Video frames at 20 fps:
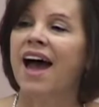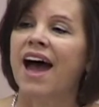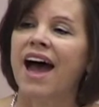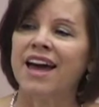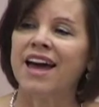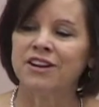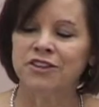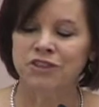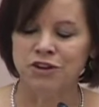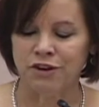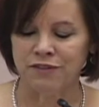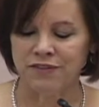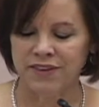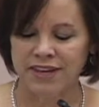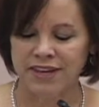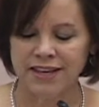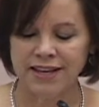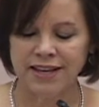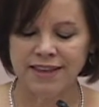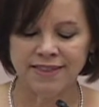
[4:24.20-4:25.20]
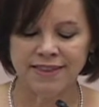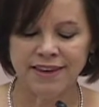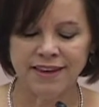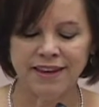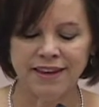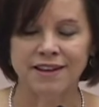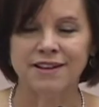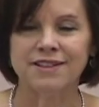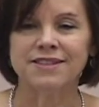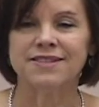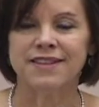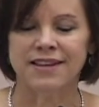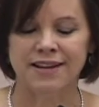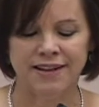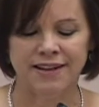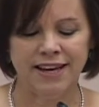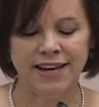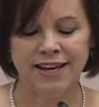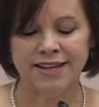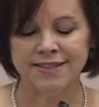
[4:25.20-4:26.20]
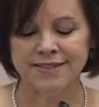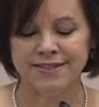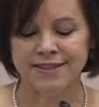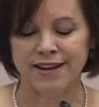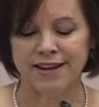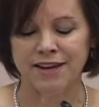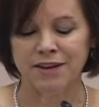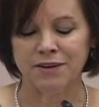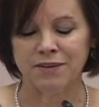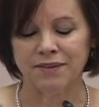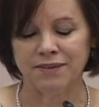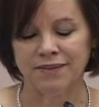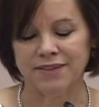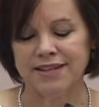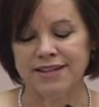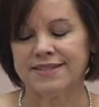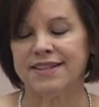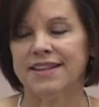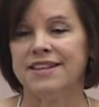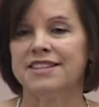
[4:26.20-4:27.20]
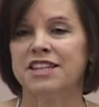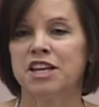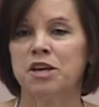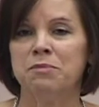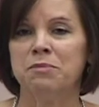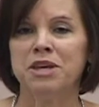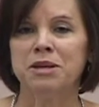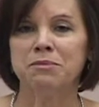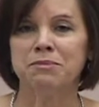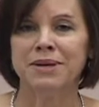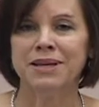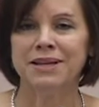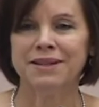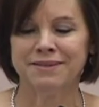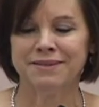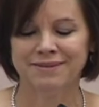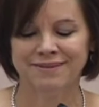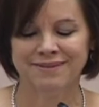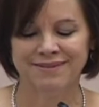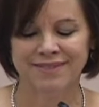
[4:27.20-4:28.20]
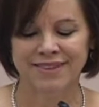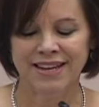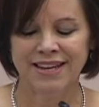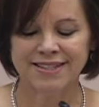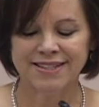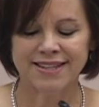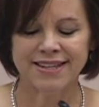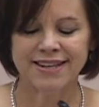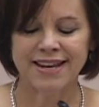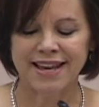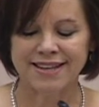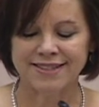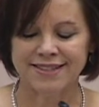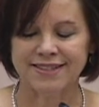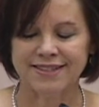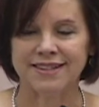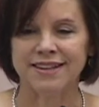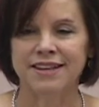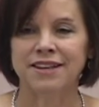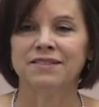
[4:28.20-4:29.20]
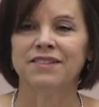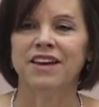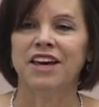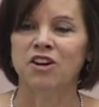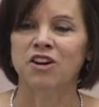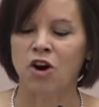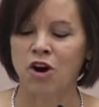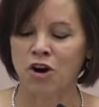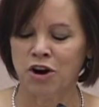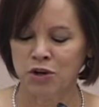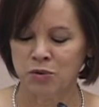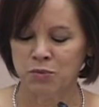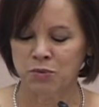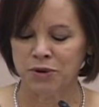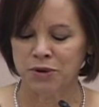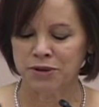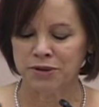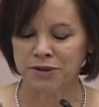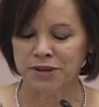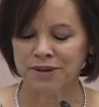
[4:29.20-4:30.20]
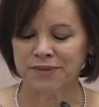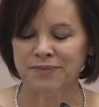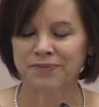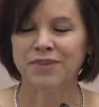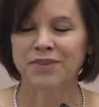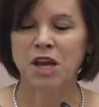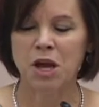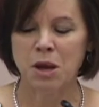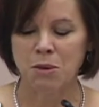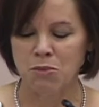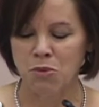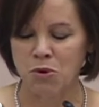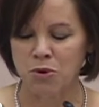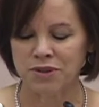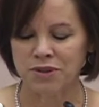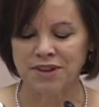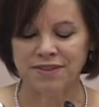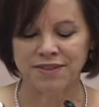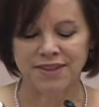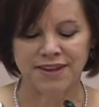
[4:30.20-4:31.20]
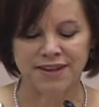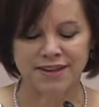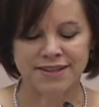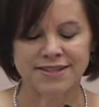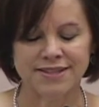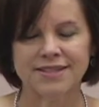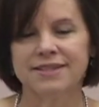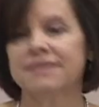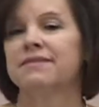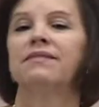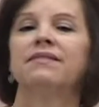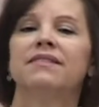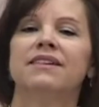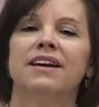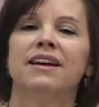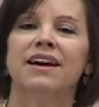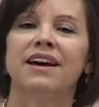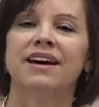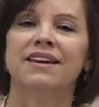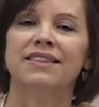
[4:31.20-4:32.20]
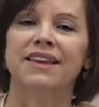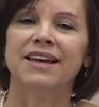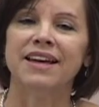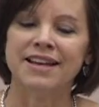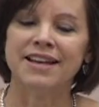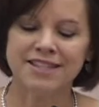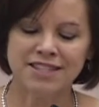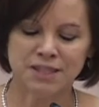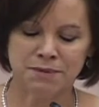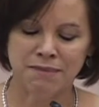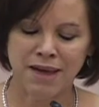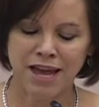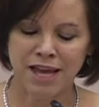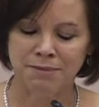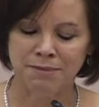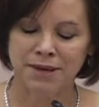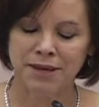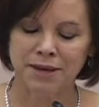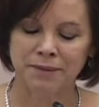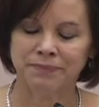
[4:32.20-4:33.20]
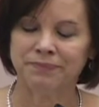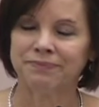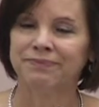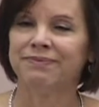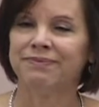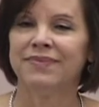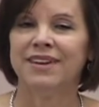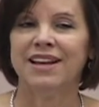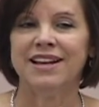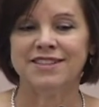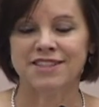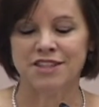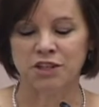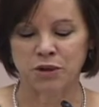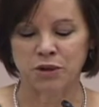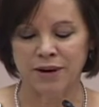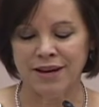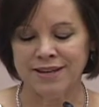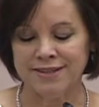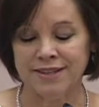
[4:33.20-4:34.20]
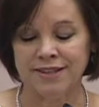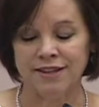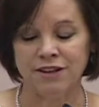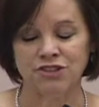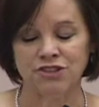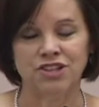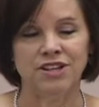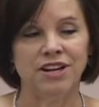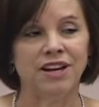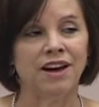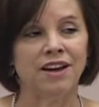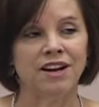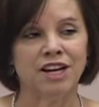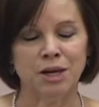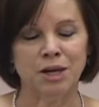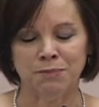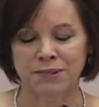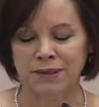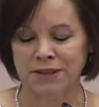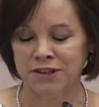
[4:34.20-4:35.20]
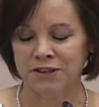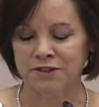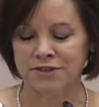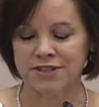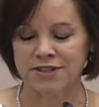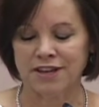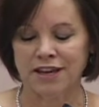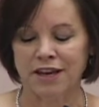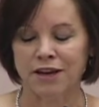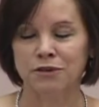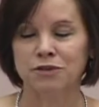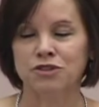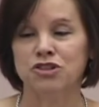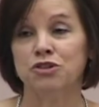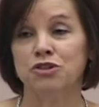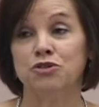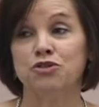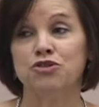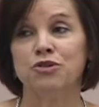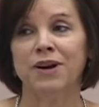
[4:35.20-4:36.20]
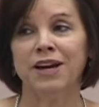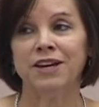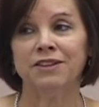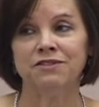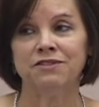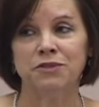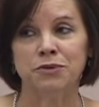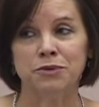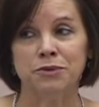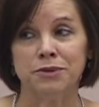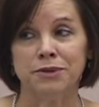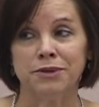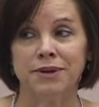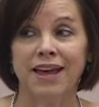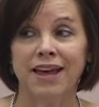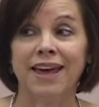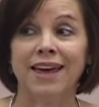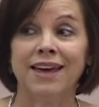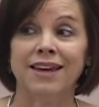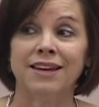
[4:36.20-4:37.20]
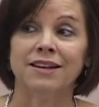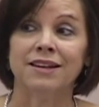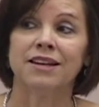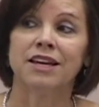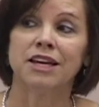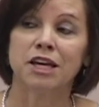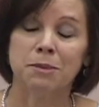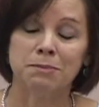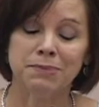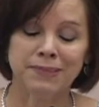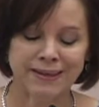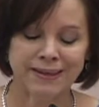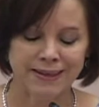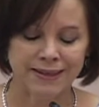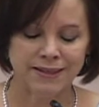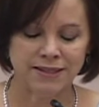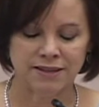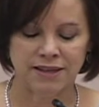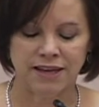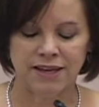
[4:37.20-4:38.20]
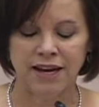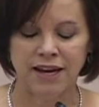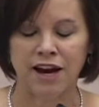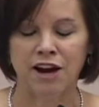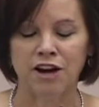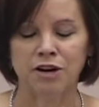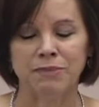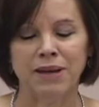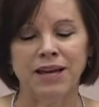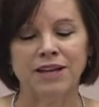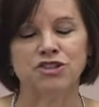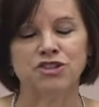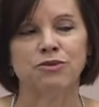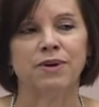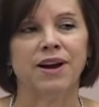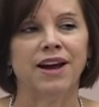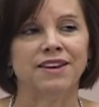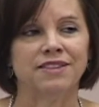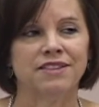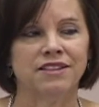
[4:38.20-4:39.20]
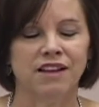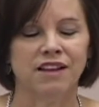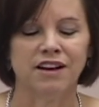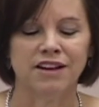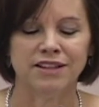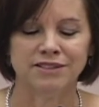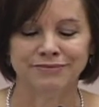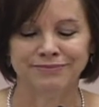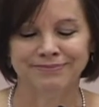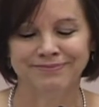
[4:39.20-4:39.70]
I don't know of anything else that he has done that says commitment, tenacity, and hard work more than this, unless maybe it's the crazy notion he got a couple of years ago to train for and complete an Ironman triathlon.